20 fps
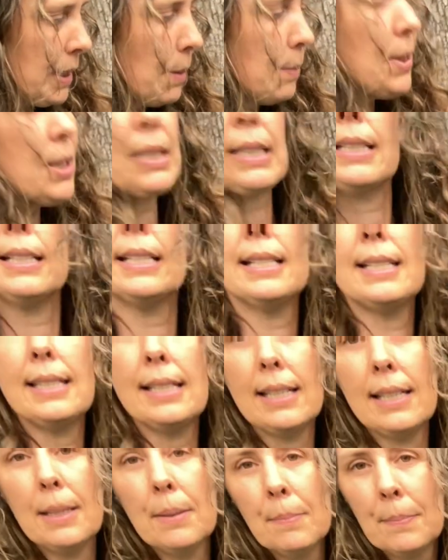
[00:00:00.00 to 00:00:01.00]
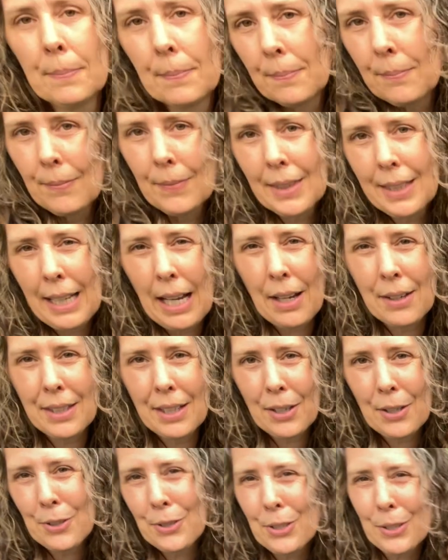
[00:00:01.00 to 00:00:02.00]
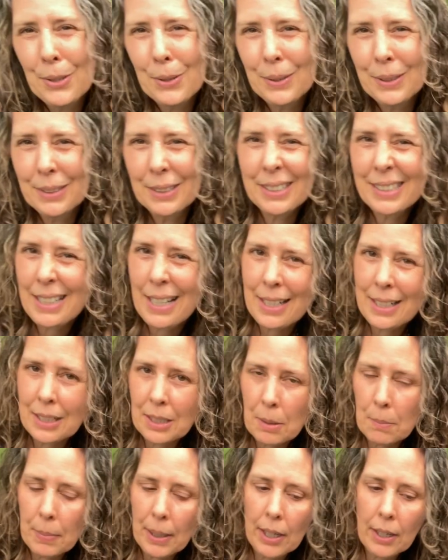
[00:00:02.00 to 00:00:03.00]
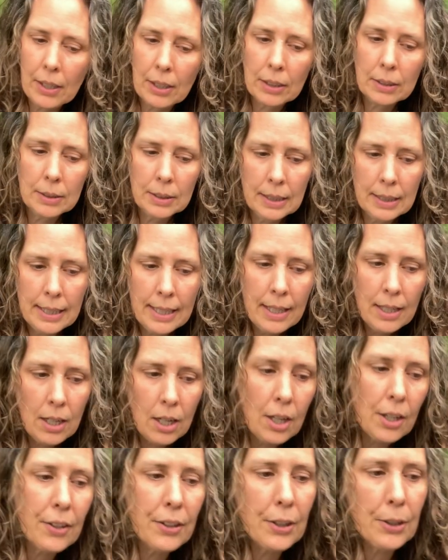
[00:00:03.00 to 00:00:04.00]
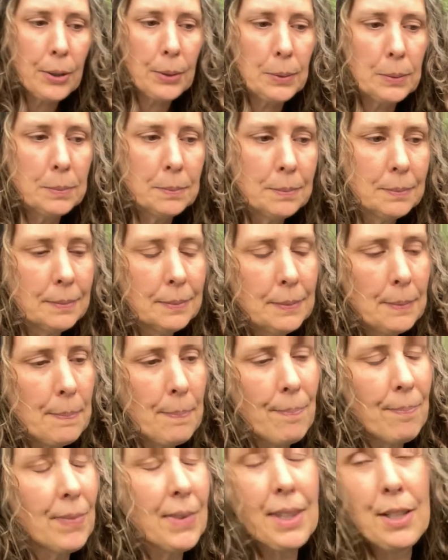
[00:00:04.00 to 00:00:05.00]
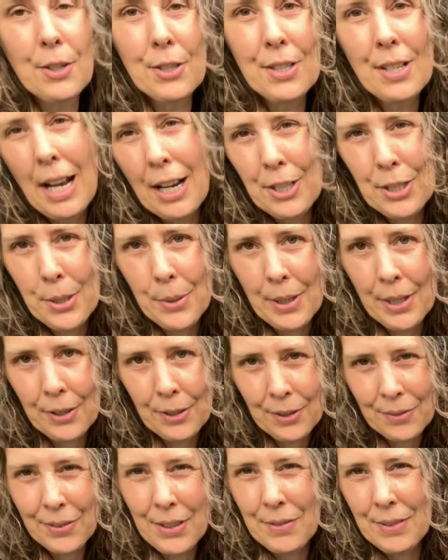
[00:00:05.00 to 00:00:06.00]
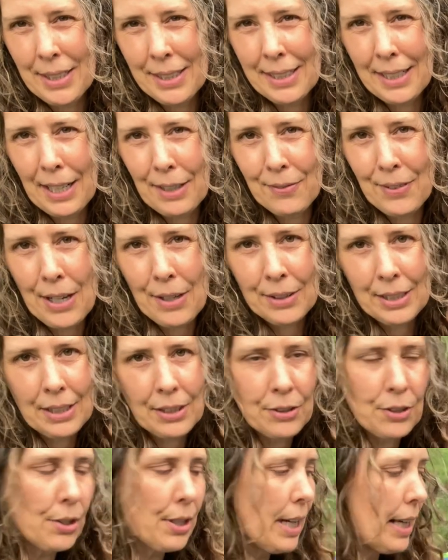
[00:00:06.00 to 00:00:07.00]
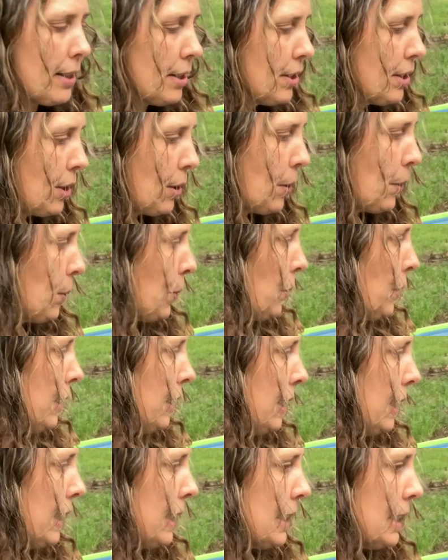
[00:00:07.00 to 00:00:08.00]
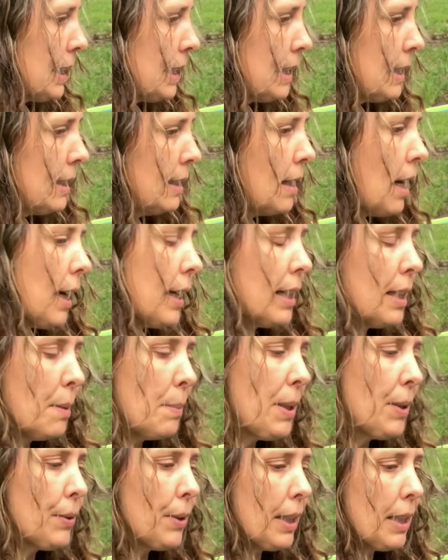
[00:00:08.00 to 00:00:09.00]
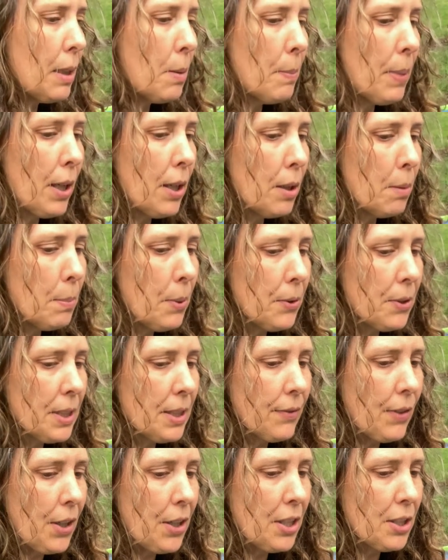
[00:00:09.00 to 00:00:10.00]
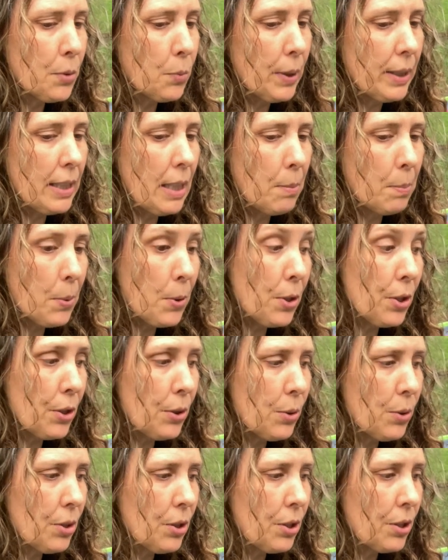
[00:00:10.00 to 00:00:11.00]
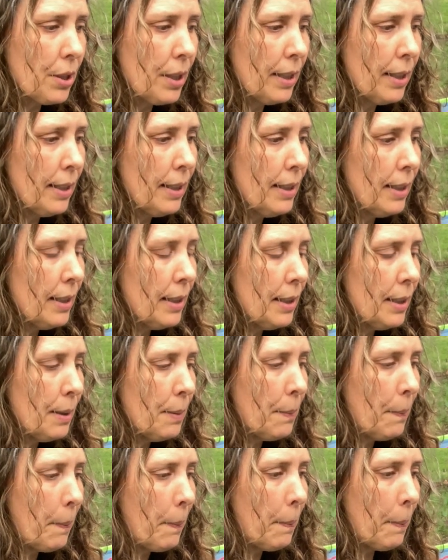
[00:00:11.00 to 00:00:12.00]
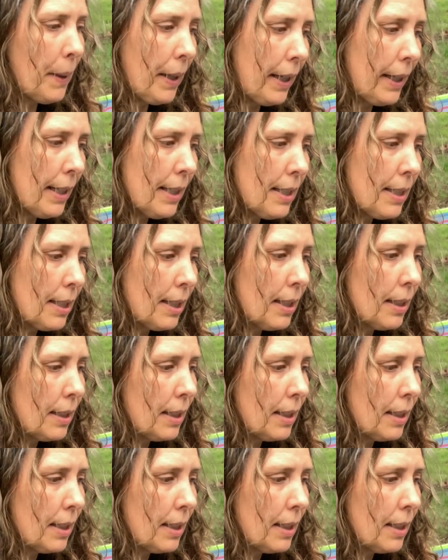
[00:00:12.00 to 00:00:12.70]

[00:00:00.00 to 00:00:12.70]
I'm just going to see how they all do and just kind of compare, although there's not 250 that I found the other day, so it's not going to be really comparable as far as what they produce, but